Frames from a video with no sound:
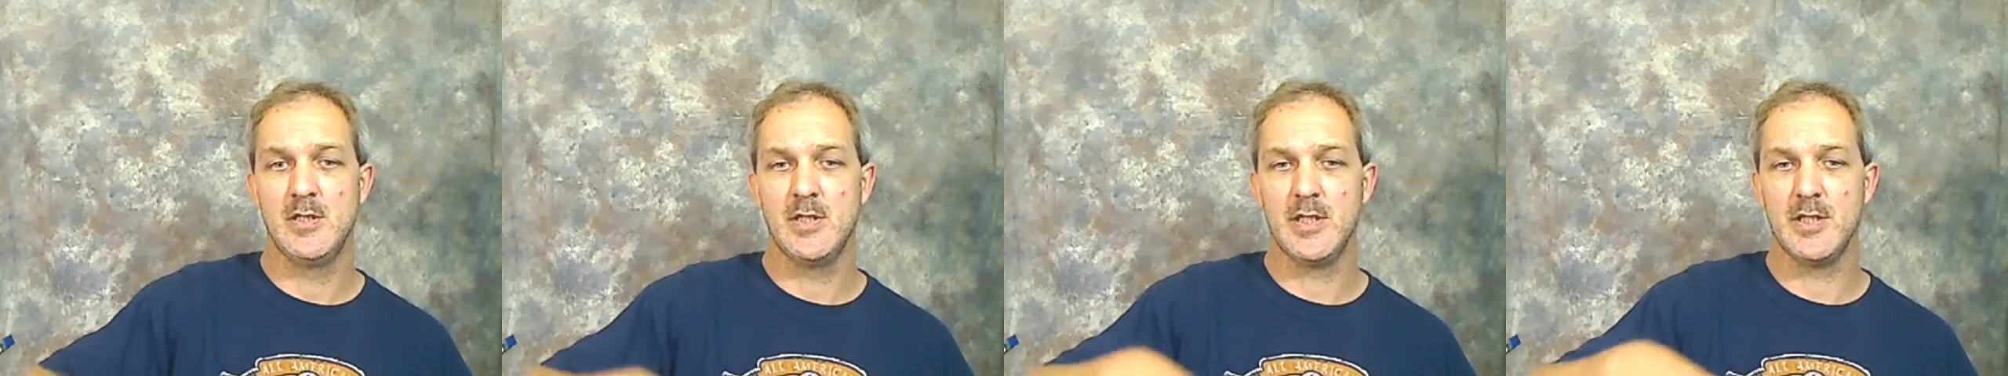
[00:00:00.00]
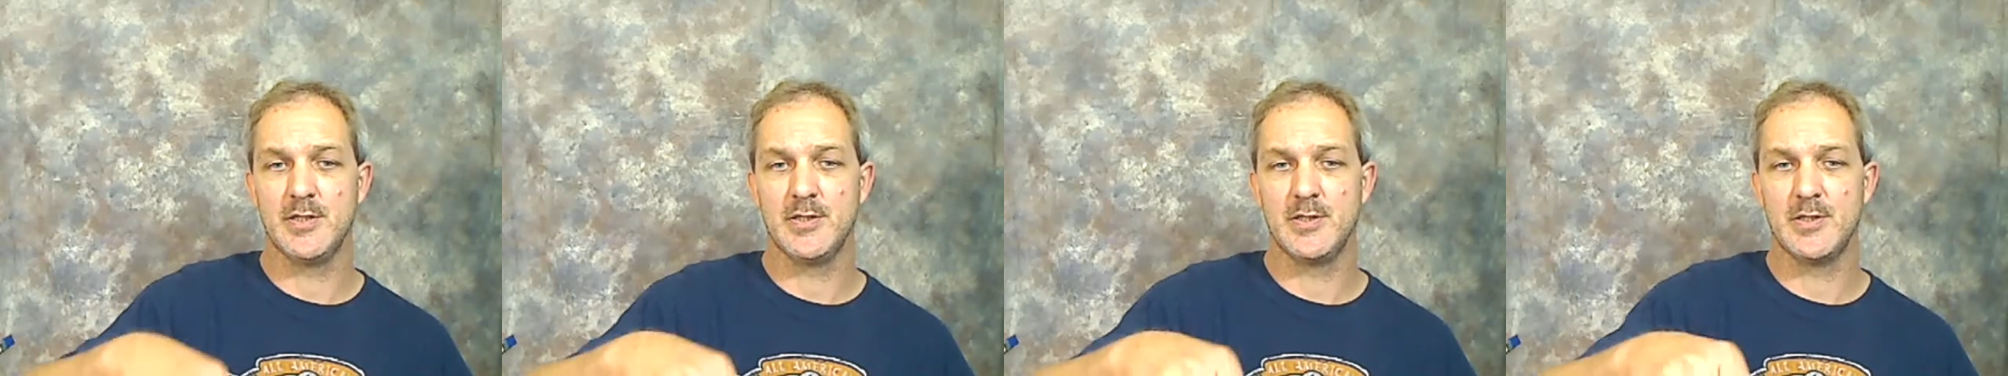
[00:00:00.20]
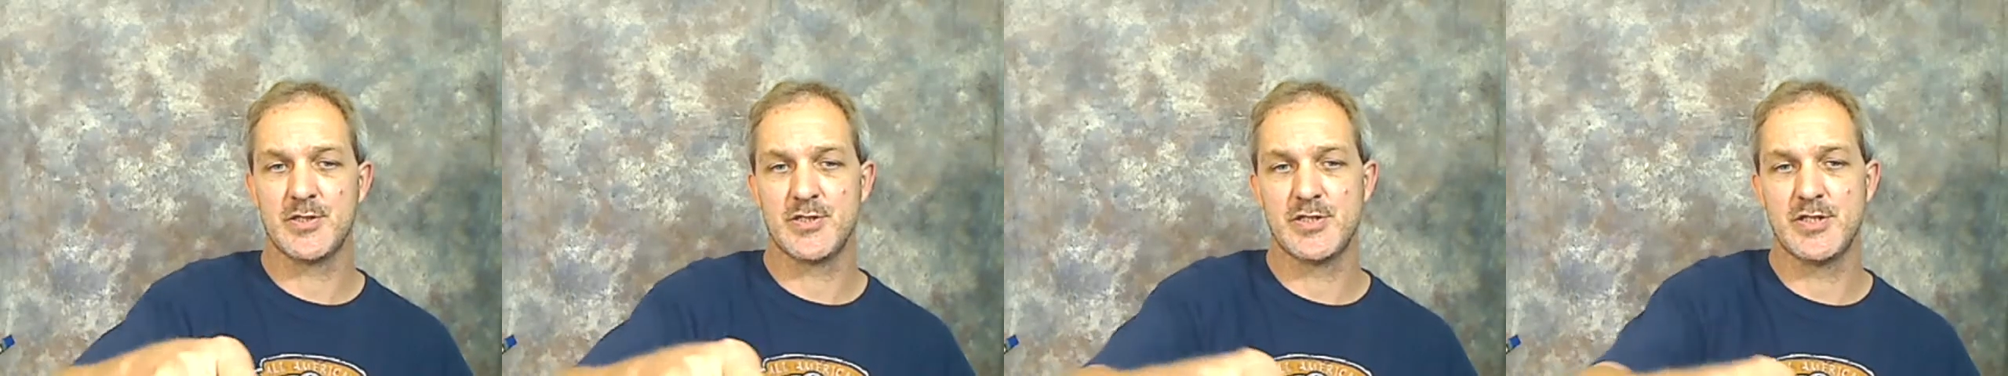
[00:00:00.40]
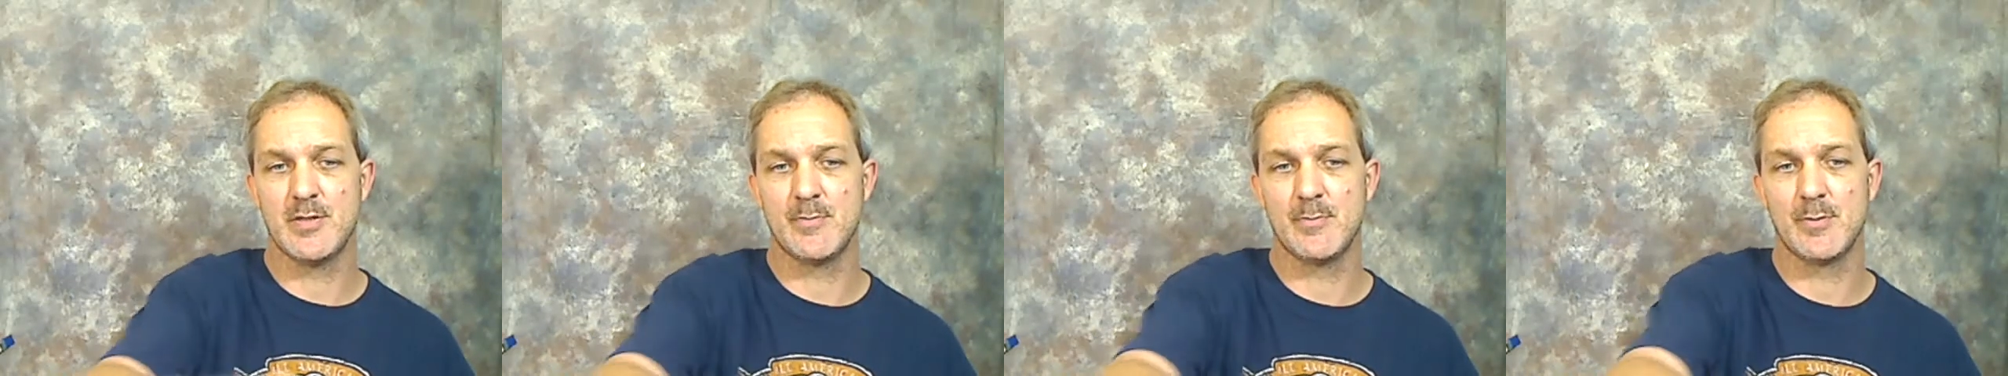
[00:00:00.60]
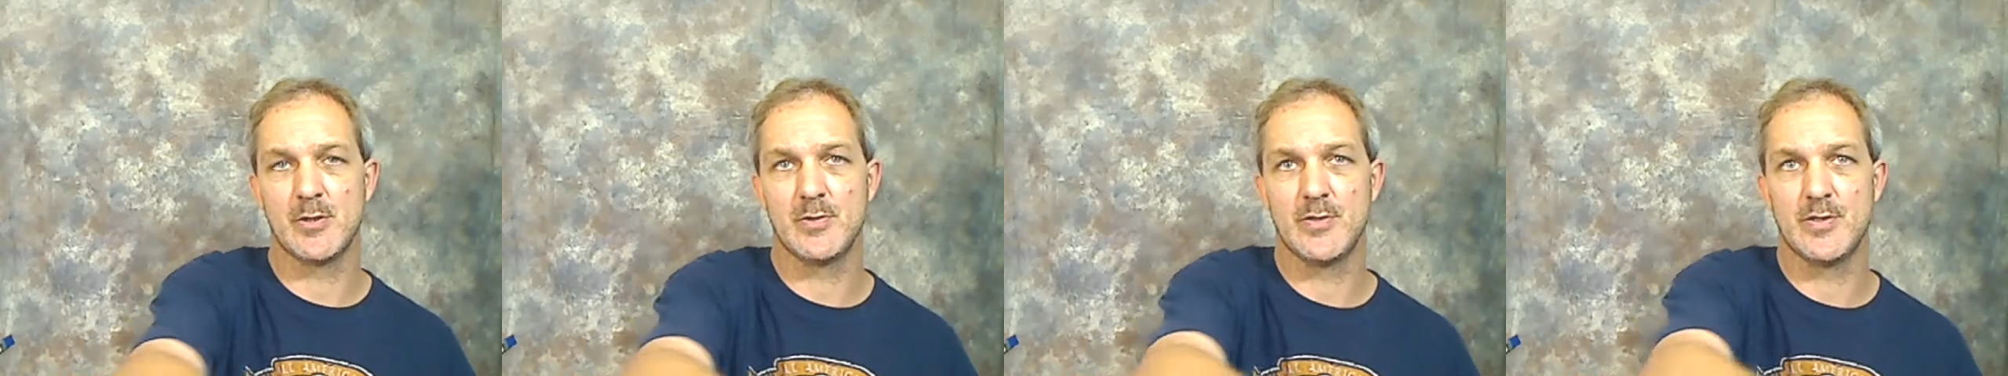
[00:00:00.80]
and they're
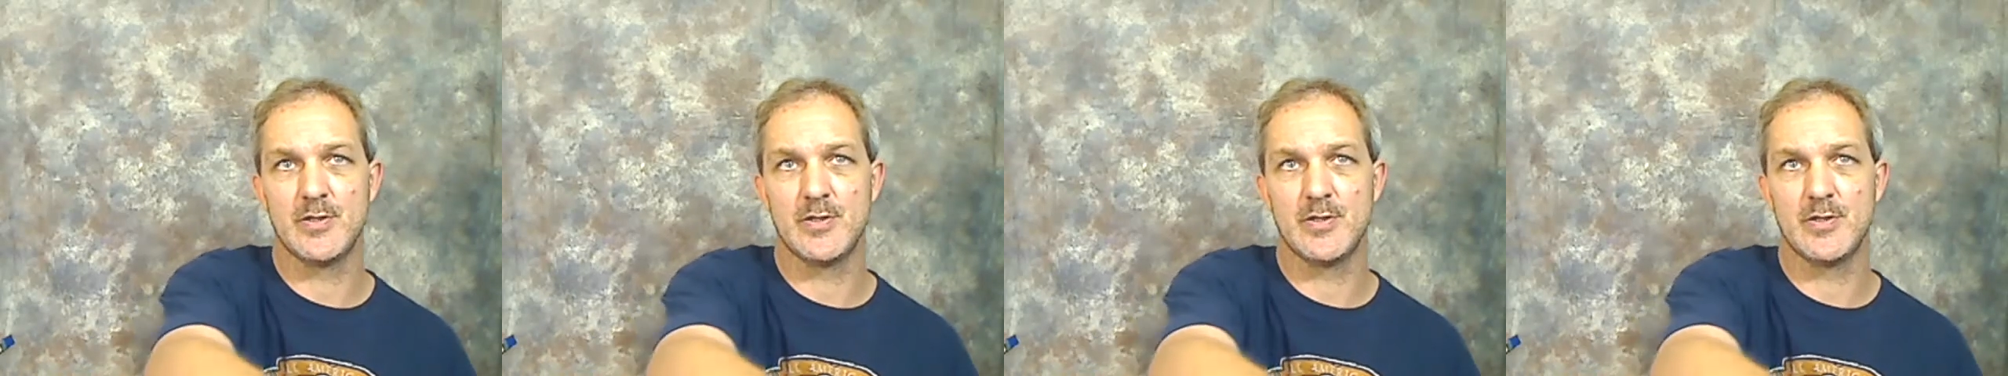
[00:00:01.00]
similar.